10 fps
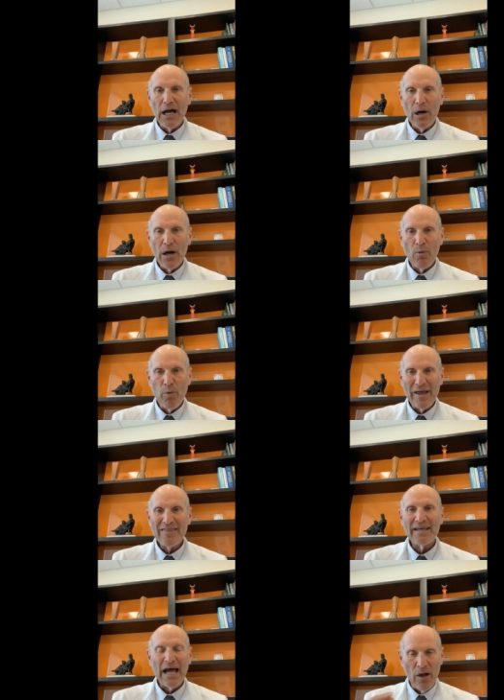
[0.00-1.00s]
uh,
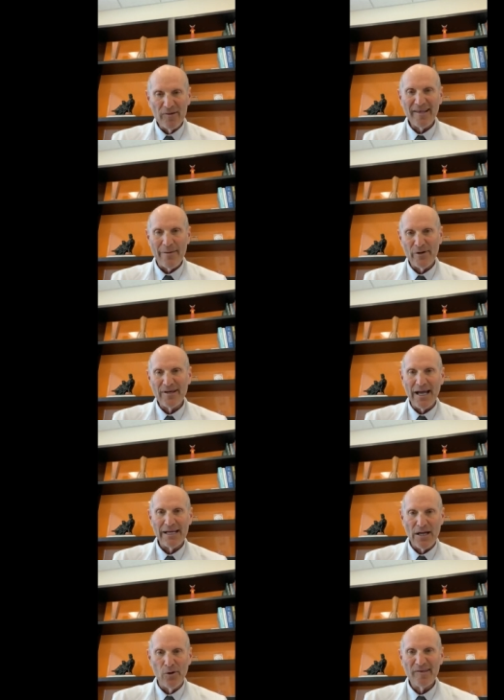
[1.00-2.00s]
with an Alzheimer
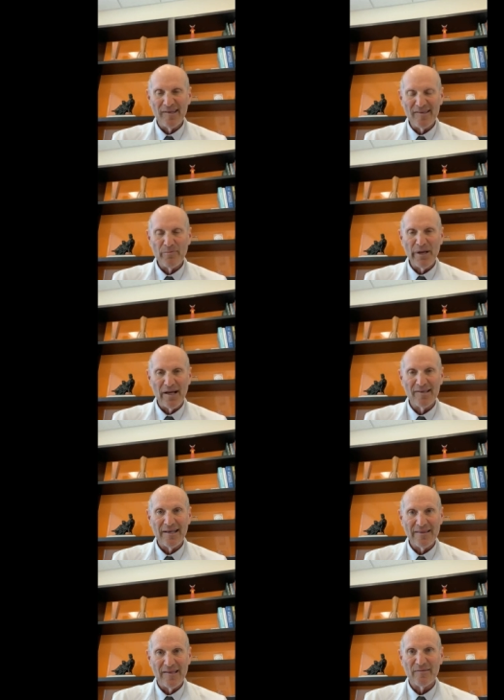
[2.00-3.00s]
diagnosis,
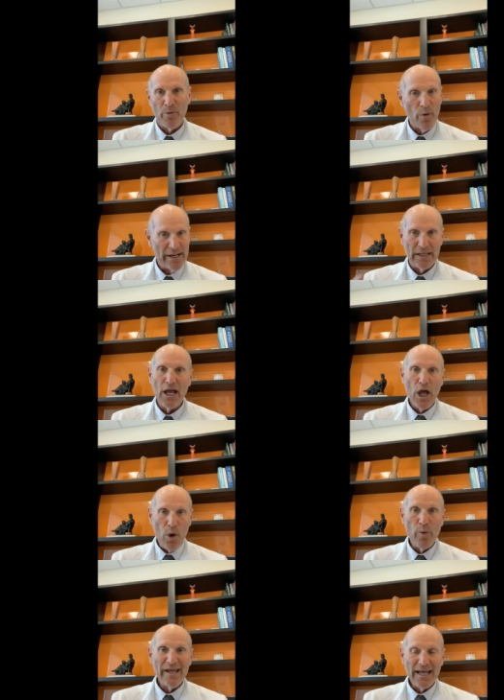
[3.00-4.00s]
because at this point
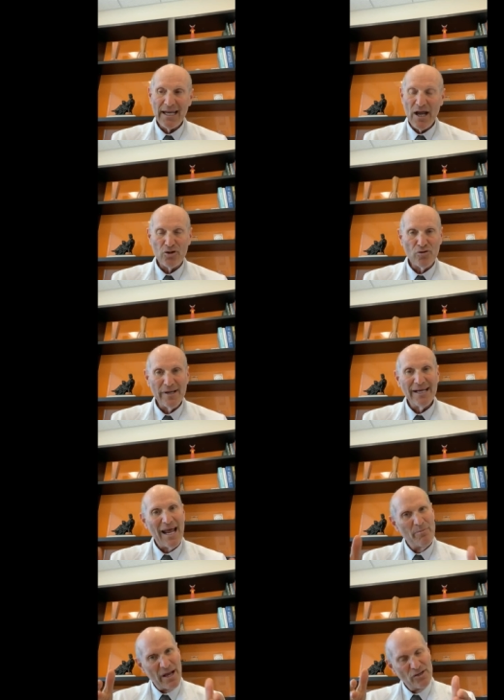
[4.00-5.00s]
we can now
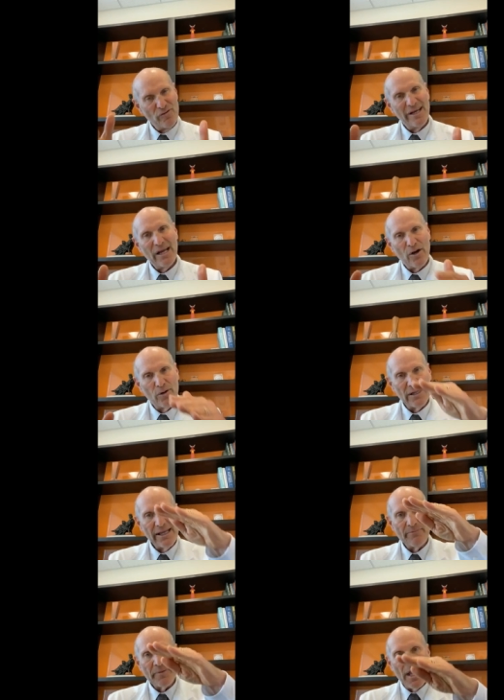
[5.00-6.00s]
treat, and by treating
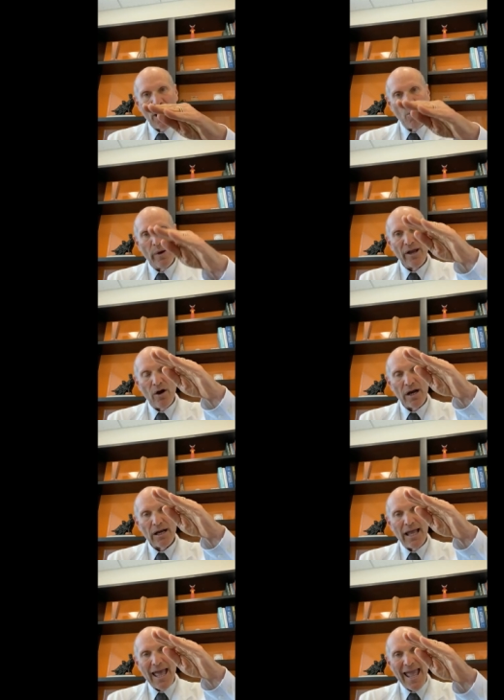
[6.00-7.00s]
early, we
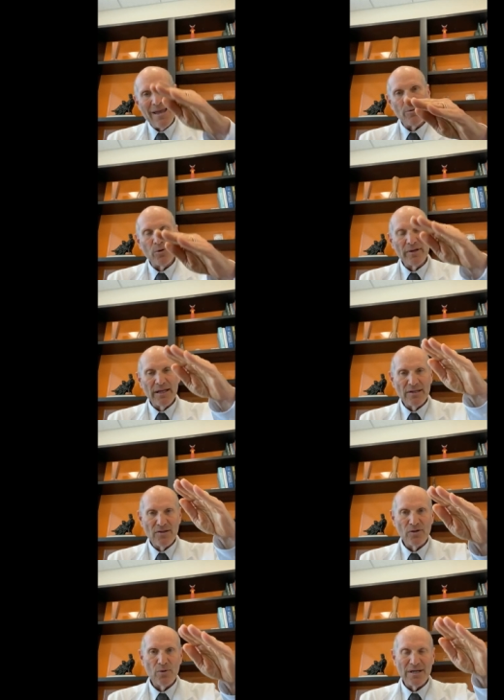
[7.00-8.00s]
are able
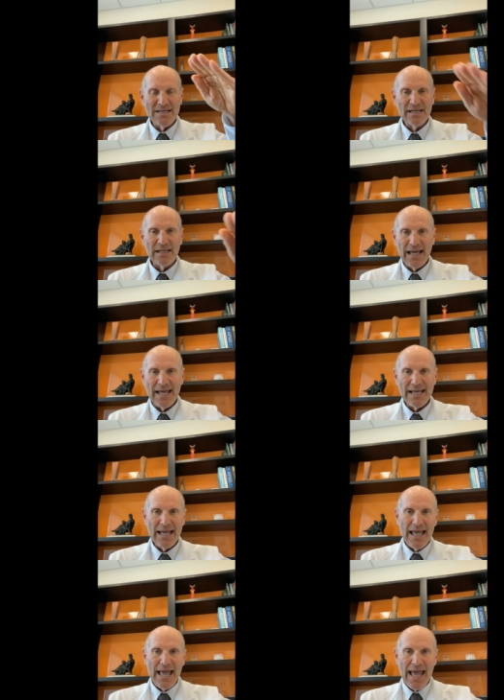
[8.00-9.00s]
to
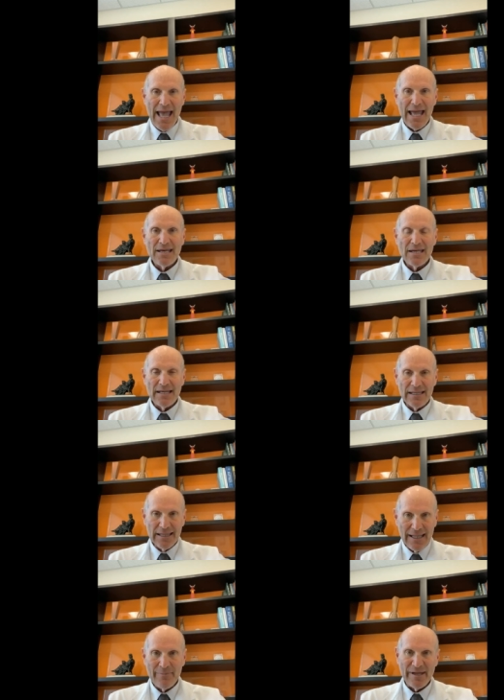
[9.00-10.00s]
delay and
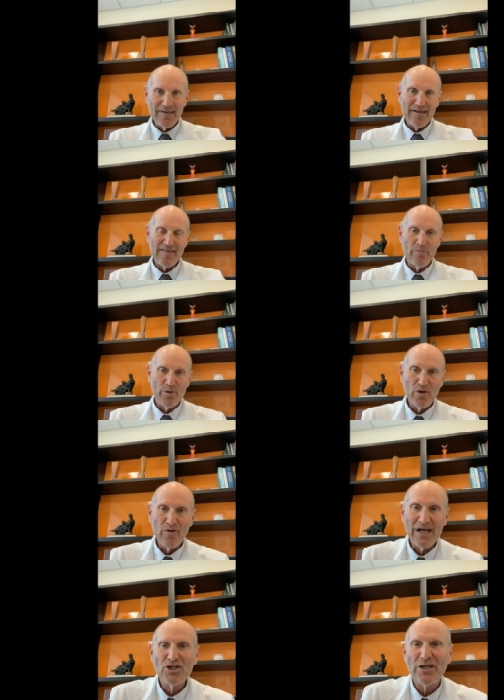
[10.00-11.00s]
limit the
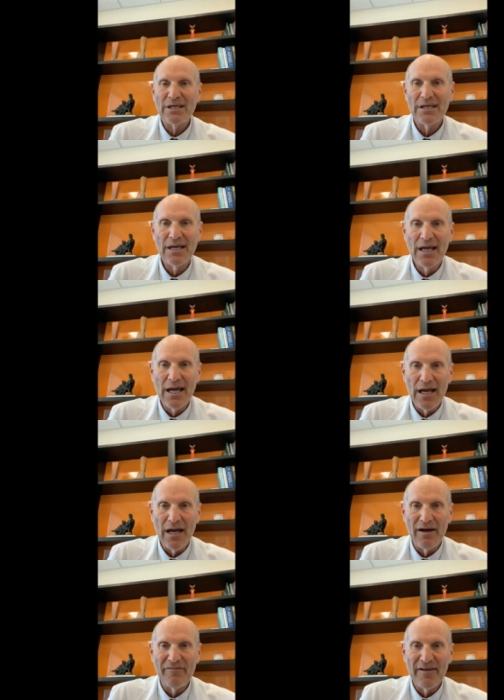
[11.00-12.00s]
progression
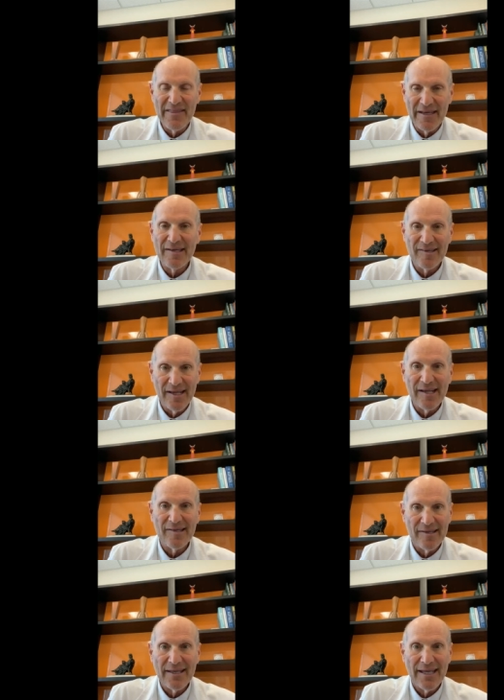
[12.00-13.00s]
of the
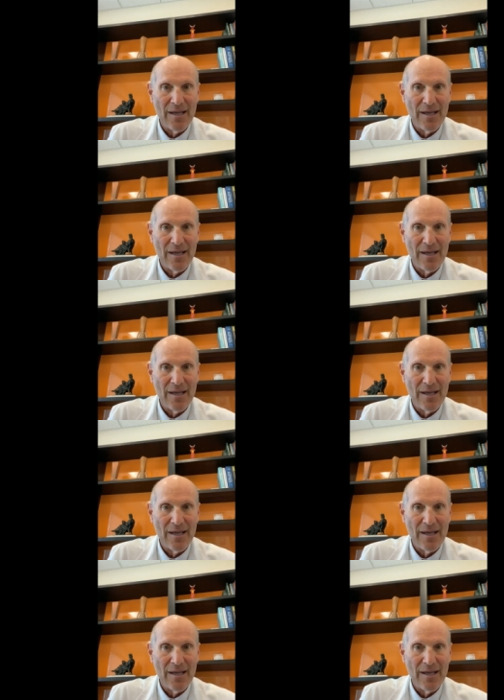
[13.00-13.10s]
disease,